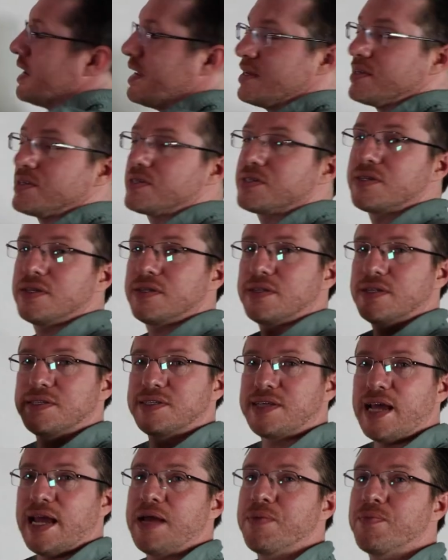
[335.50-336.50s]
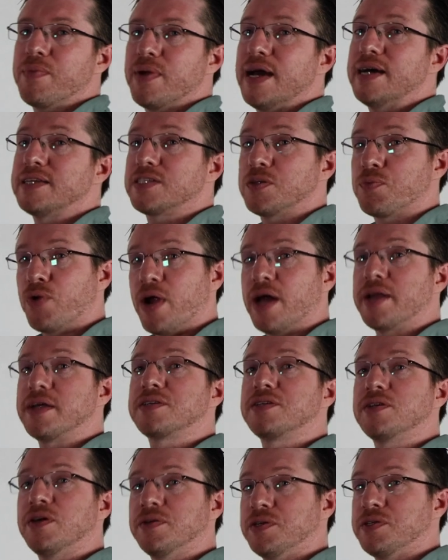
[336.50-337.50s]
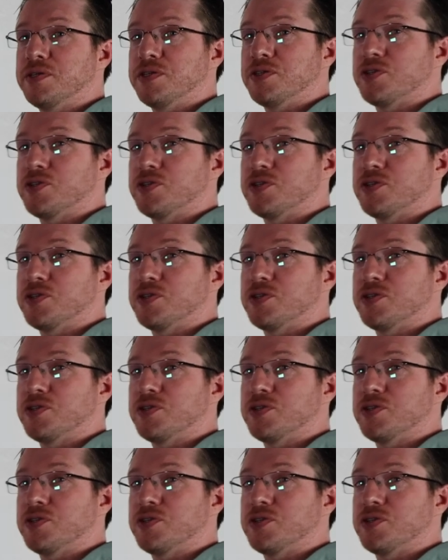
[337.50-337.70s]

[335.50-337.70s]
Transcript: is the same as a product of the